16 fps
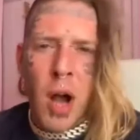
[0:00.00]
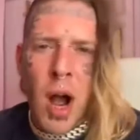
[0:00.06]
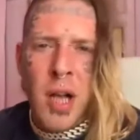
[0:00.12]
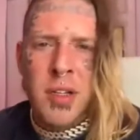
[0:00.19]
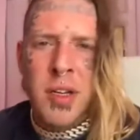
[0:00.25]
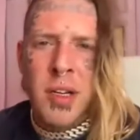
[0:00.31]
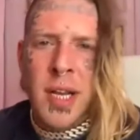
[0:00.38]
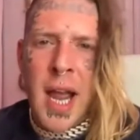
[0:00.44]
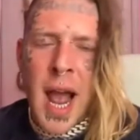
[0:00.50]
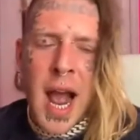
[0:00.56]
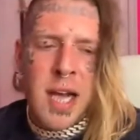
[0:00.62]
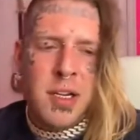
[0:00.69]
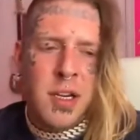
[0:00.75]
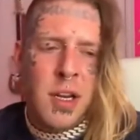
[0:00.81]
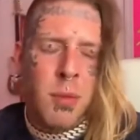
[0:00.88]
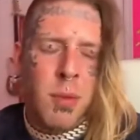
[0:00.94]
are constantly
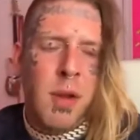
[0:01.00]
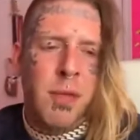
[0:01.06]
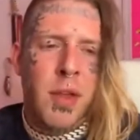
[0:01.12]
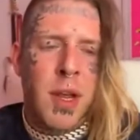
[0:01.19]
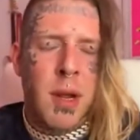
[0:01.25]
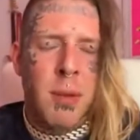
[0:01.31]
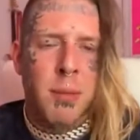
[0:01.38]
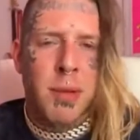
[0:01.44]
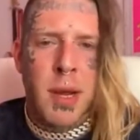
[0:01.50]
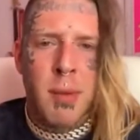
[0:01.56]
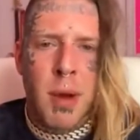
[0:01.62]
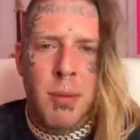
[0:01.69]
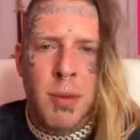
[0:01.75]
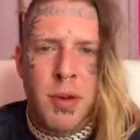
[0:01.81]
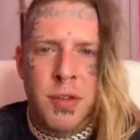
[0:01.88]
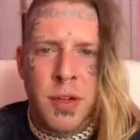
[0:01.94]
asking me if they can play
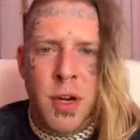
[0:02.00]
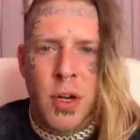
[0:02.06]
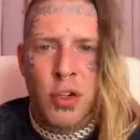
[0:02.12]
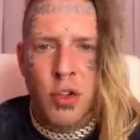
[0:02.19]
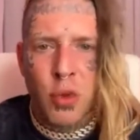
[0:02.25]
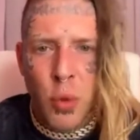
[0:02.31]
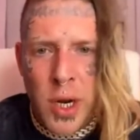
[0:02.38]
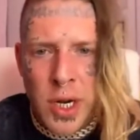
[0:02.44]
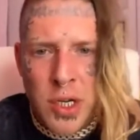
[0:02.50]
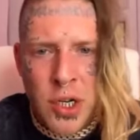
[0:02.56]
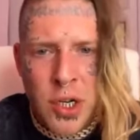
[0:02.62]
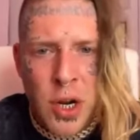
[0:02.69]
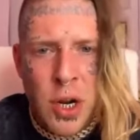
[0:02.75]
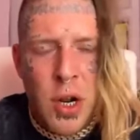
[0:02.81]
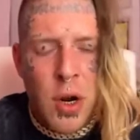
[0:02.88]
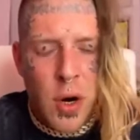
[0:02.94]
my music on
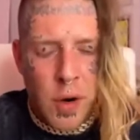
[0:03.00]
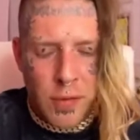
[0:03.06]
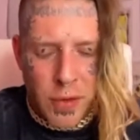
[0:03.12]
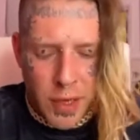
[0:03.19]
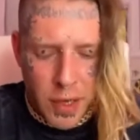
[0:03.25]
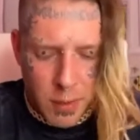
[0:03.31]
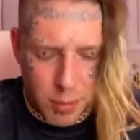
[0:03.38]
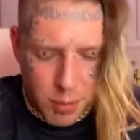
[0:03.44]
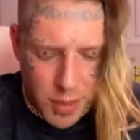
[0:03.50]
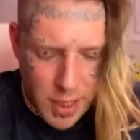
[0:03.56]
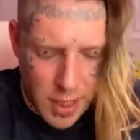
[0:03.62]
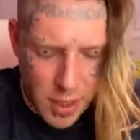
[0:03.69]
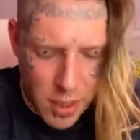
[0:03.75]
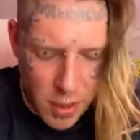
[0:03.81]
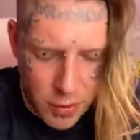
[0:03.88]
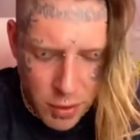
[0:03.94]
Twitch or if they can
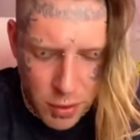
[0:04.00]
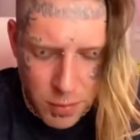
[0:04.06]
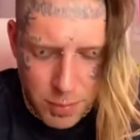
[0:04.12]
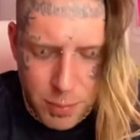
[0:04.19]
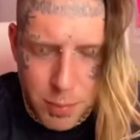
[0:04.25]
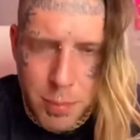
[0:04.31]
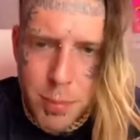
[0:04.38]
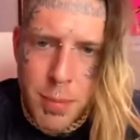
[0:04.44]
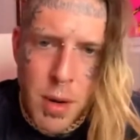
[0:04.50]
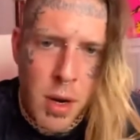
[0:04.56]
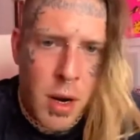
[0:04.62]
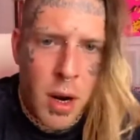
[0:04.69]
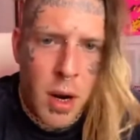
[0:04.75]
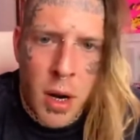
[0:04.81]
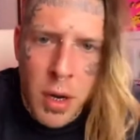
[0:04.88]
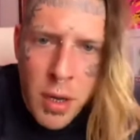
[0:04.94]
play it on their
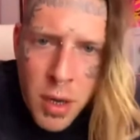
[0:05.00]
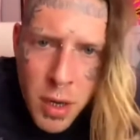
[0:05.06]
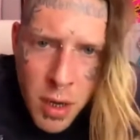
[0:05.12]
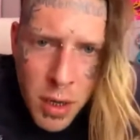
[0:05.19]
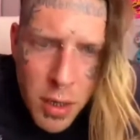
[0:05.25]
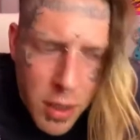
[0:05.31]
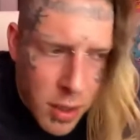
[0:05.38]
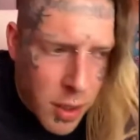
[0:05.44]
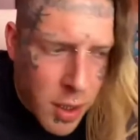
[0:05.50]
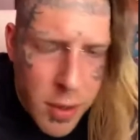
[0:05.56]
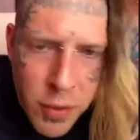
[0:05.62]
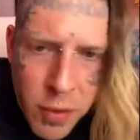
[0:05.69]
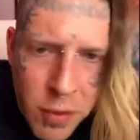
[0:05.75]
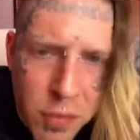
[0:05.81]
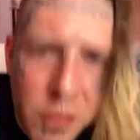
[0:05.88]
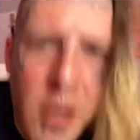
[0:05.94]

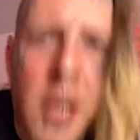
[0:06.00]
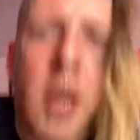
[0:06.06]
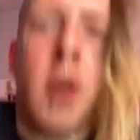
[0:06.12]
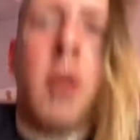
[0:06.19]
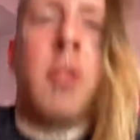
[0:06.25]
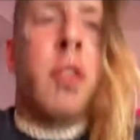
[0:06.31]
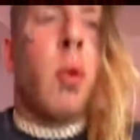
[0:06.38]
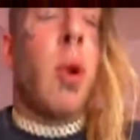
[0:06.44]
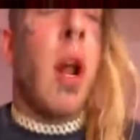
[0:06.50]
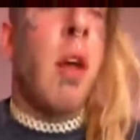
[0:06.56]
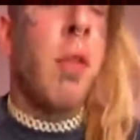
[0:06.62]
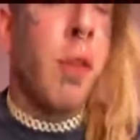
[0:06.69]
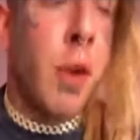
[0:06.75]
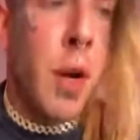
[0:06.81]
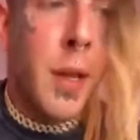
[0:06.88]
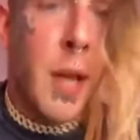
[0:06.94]
in their videos or
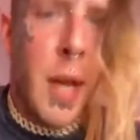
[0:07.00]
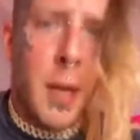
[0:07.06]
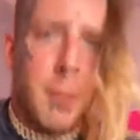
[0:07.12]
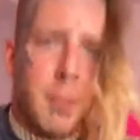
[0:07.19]
whatever, and